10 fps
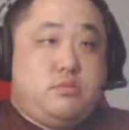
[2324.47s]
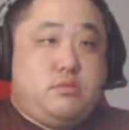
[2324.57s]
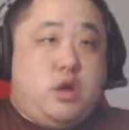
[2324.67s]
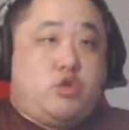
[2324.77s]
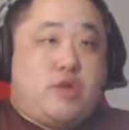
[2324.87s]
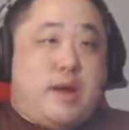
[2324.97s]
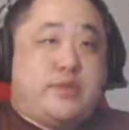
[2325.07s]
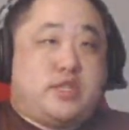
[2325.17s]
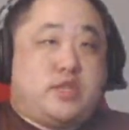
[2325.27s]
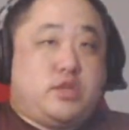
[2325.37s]
Oh crap,
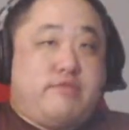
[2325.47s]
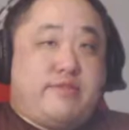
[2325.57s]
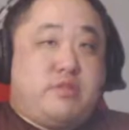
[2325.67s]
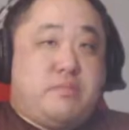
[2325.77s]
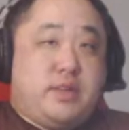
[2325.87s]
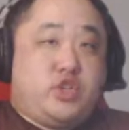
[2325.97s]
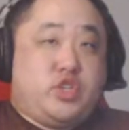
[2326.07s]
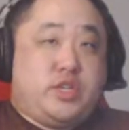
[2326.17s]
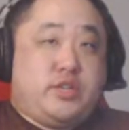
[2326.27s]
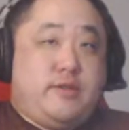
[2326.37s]
it's to the left of me,
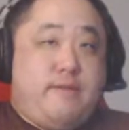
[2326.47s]
shit.